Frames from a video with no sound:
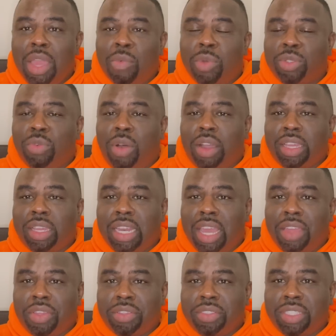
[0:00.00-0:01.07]
was walking
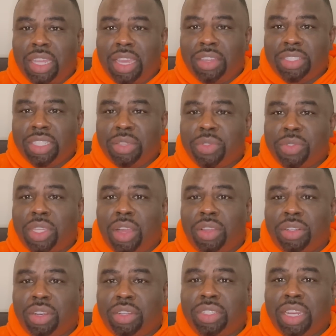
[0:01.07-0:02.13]
down those stairs and he was
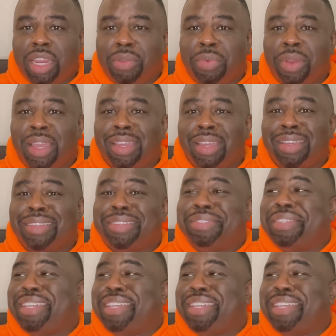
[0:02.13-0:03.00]
holding onto that rail?